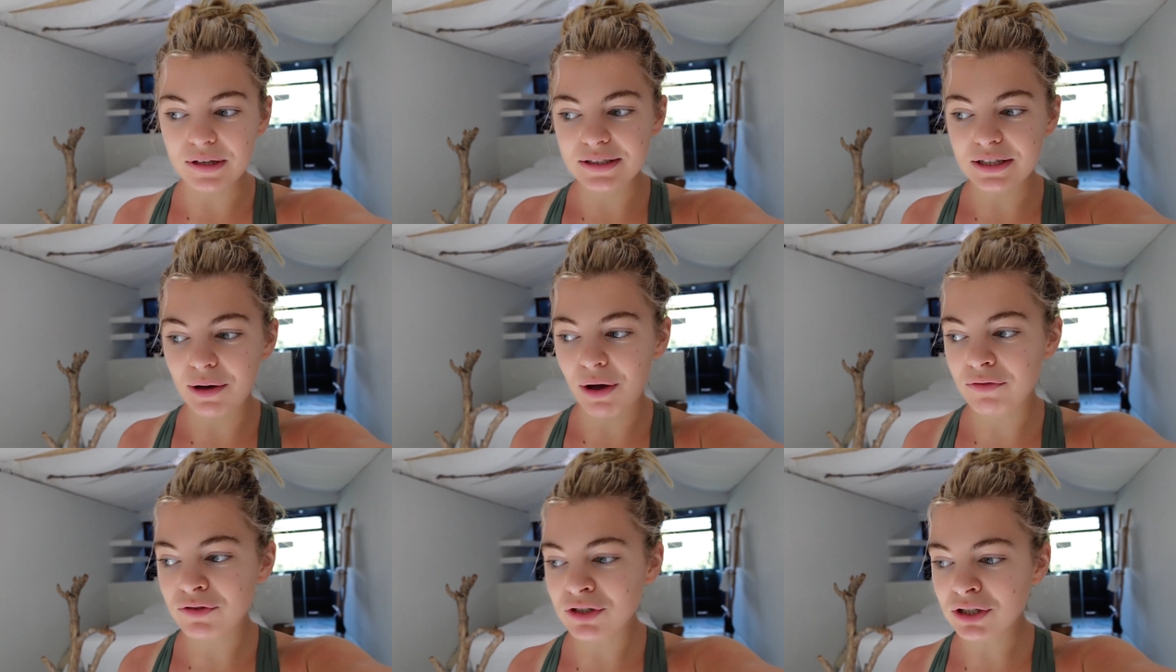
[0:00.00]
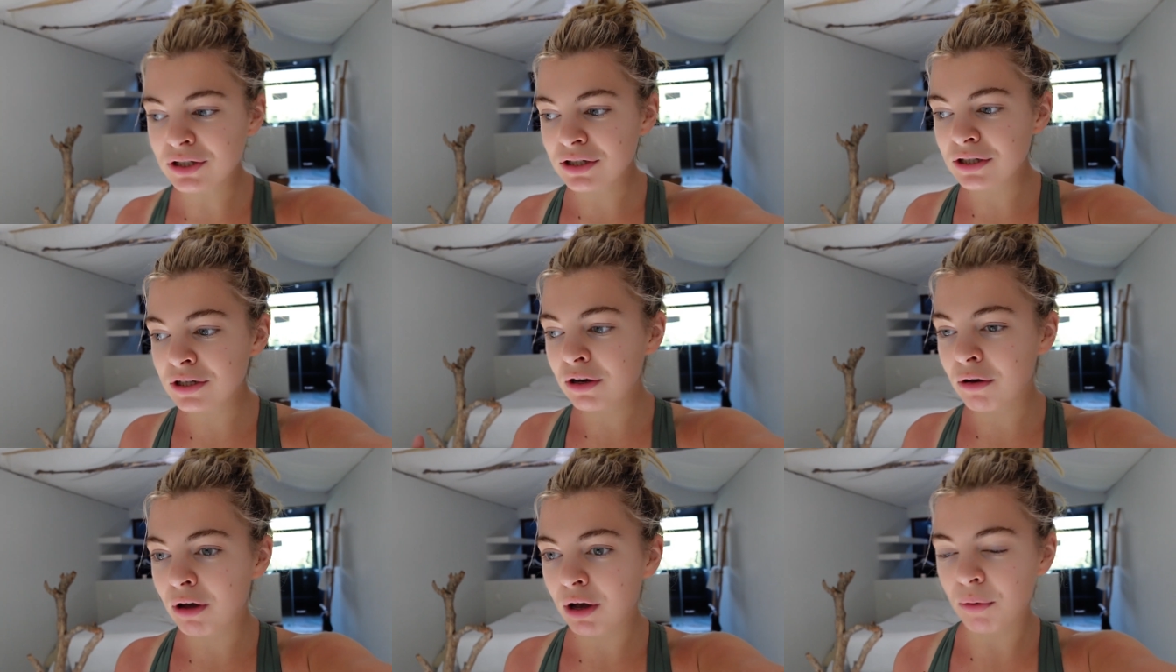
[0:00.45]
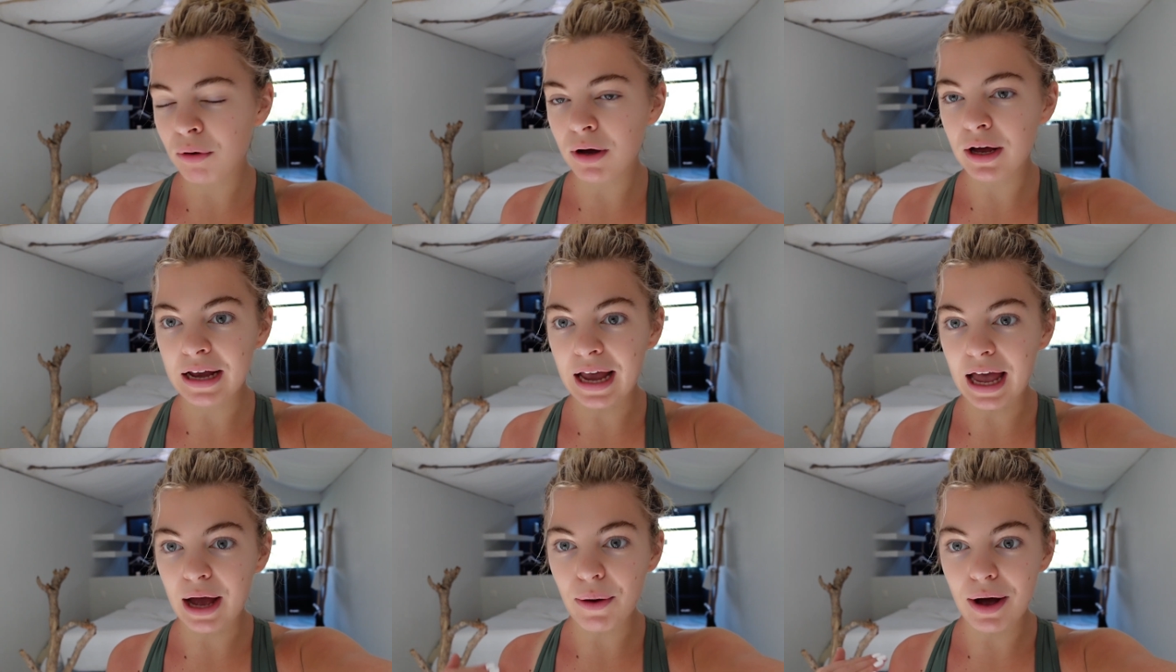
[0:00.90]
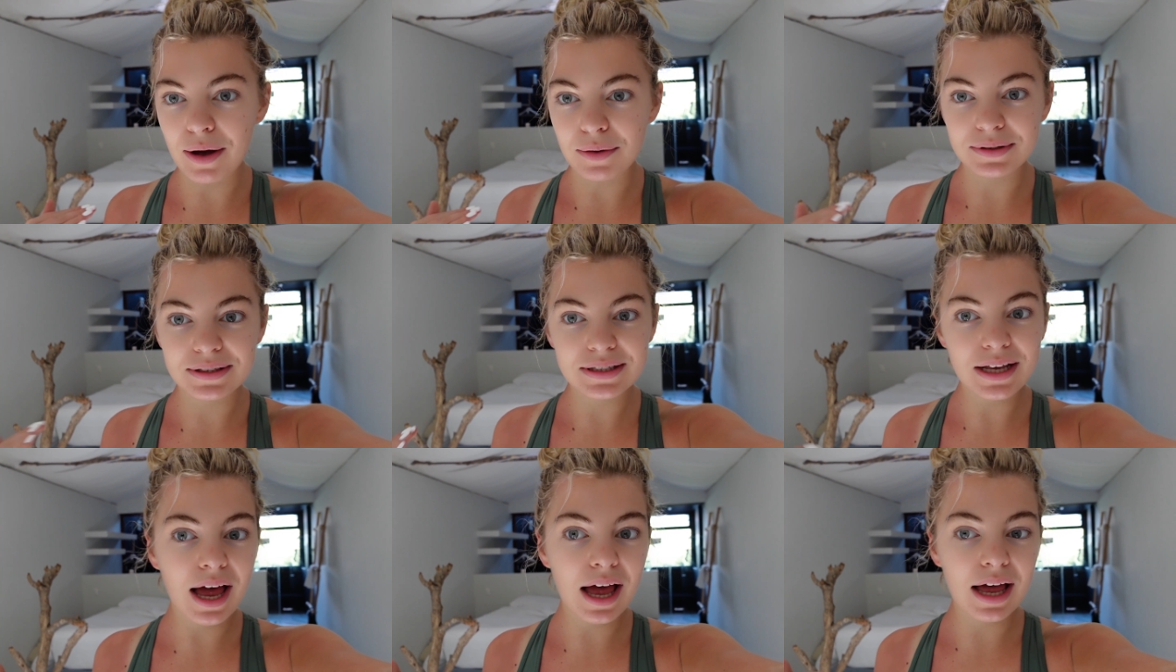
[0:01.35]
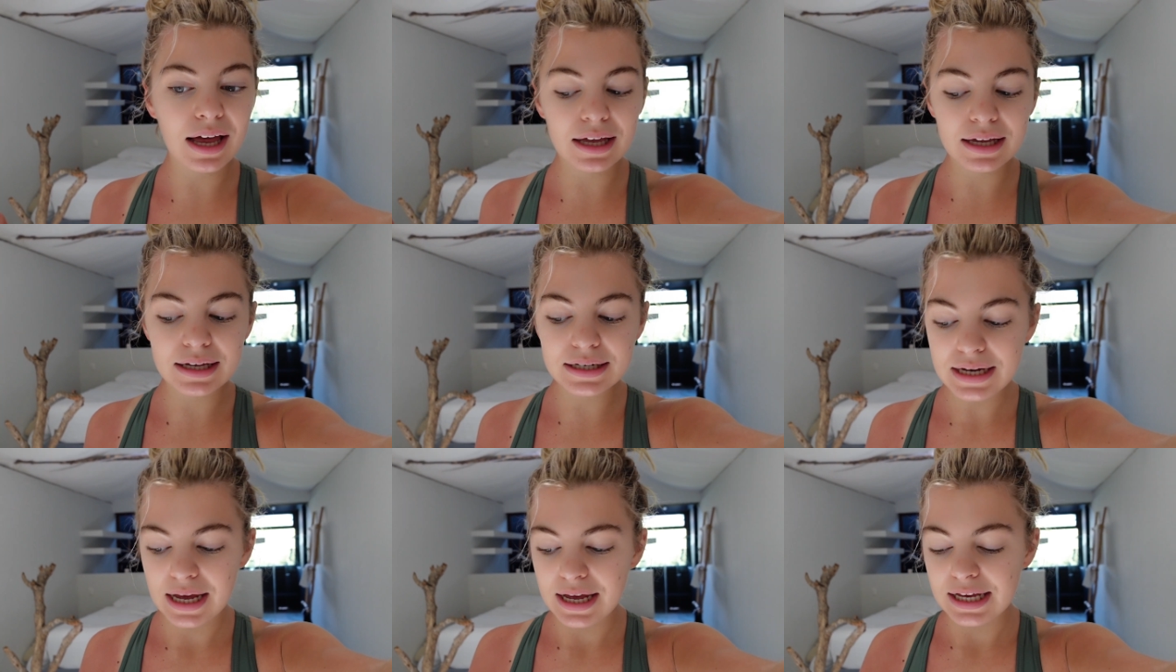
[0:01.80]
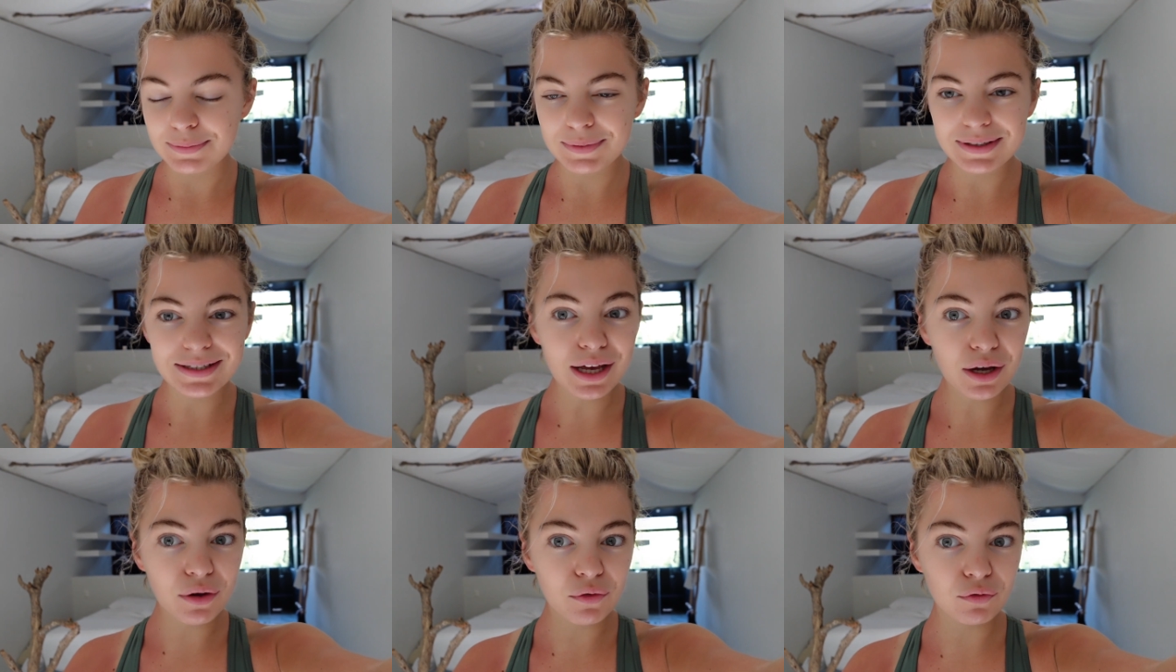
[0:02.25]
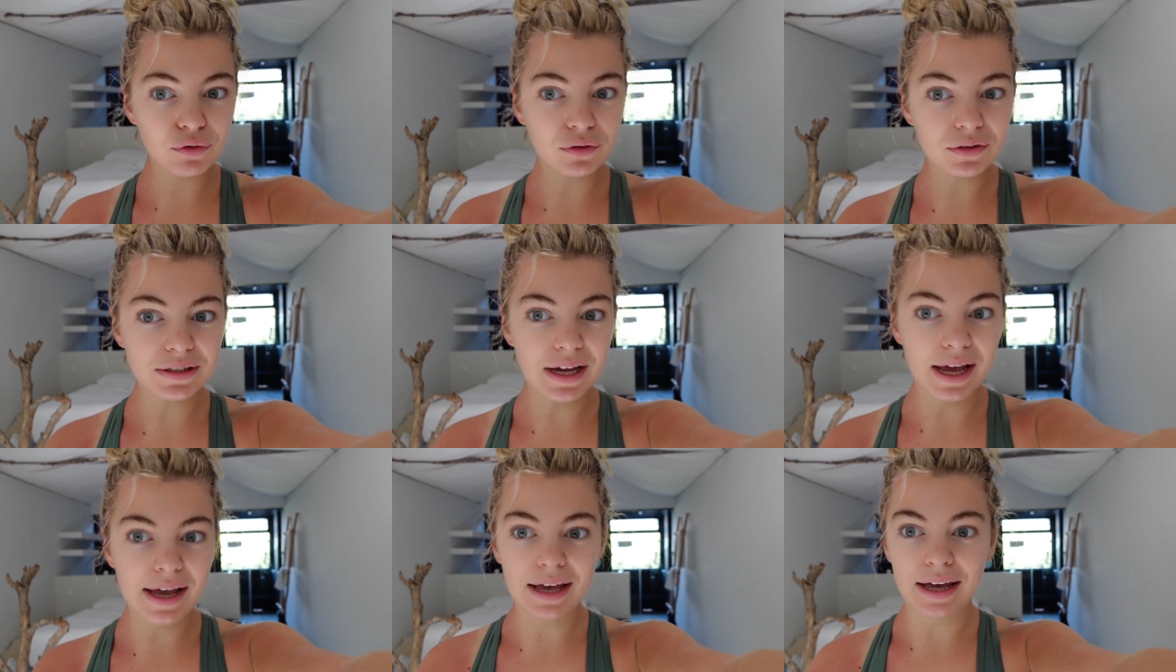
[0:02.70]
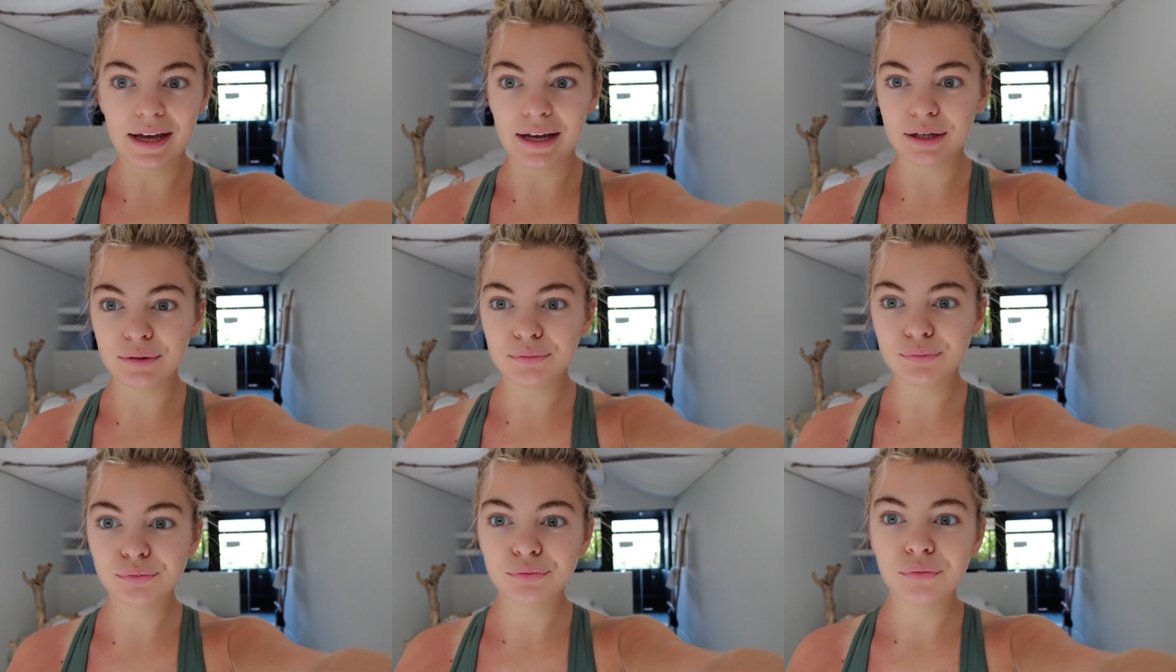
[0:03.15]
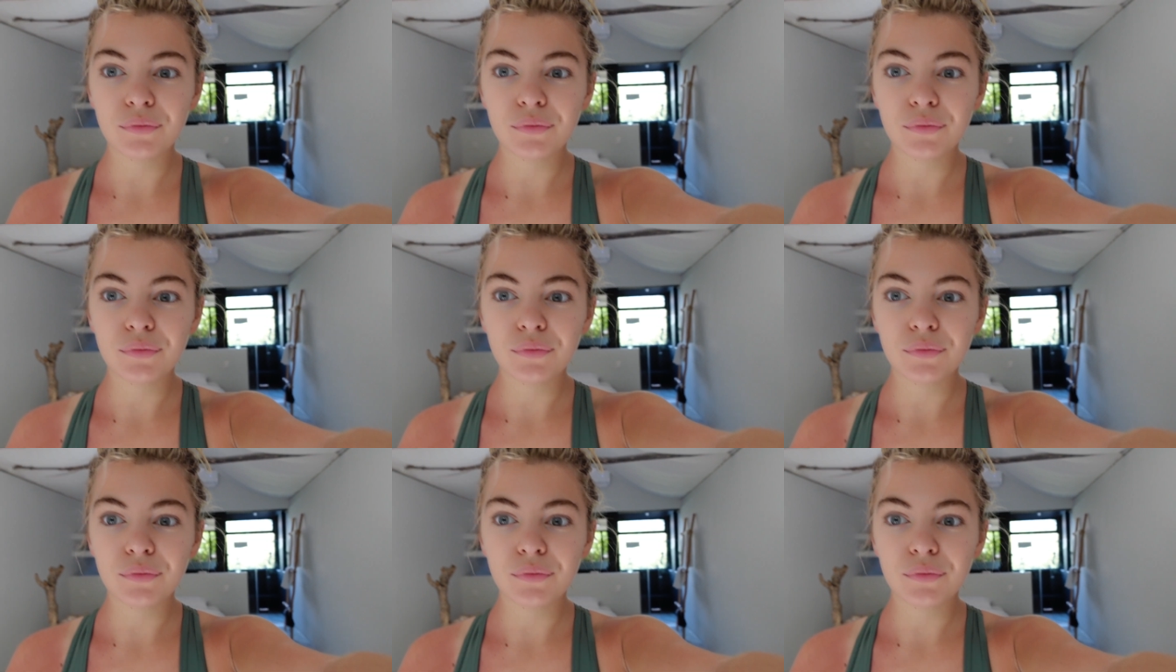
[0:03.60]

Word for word: so I've just done a quick workout outside. It's my second full day here.